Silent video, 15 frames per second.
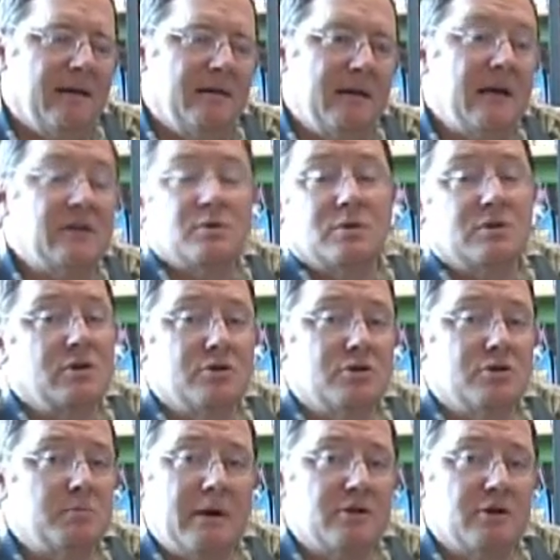and that's what's so
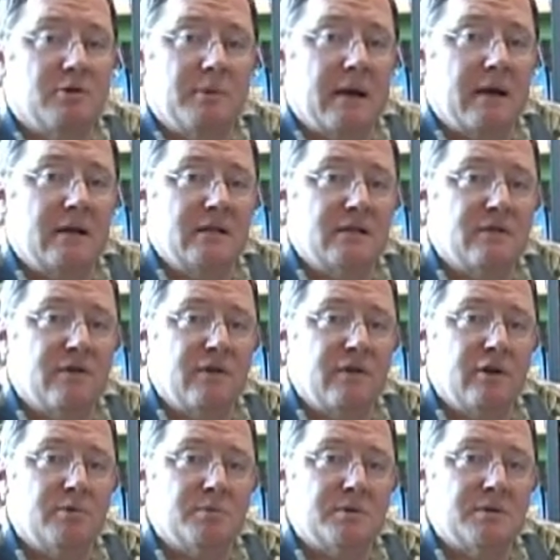special about his
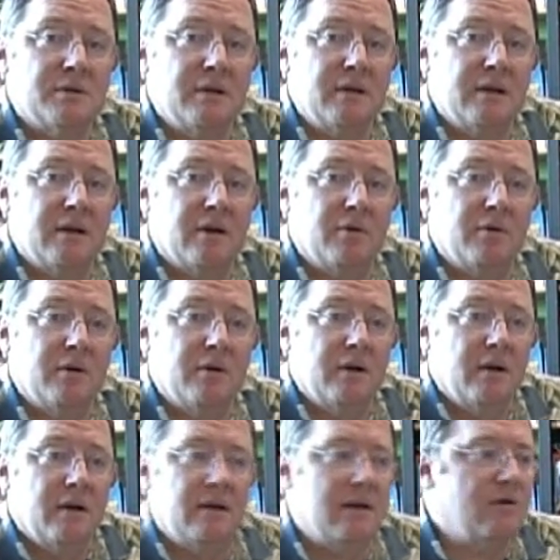films. You know,
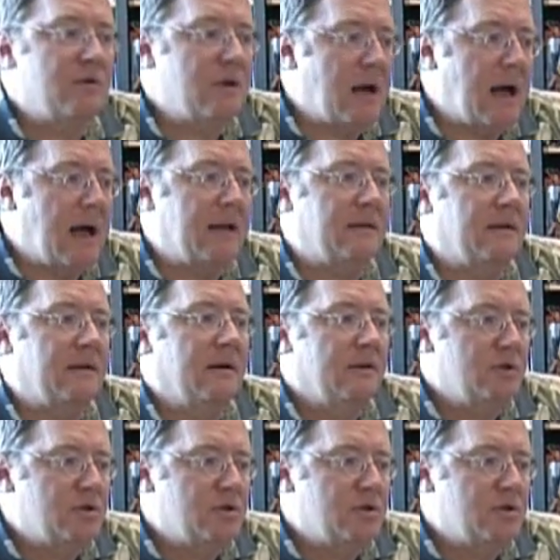they're not